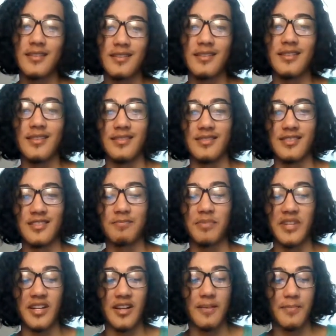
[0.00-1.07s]
and just
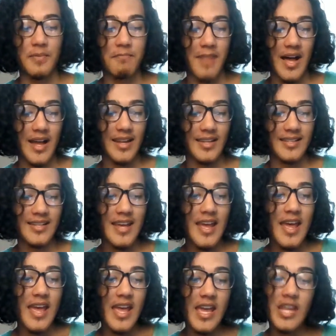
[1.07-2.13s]
splitting up your bodies.
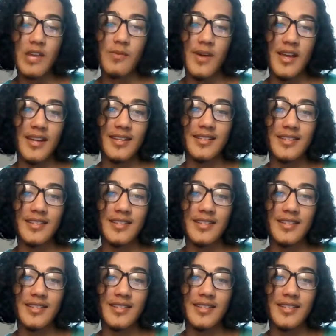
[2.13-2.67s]
Anyways,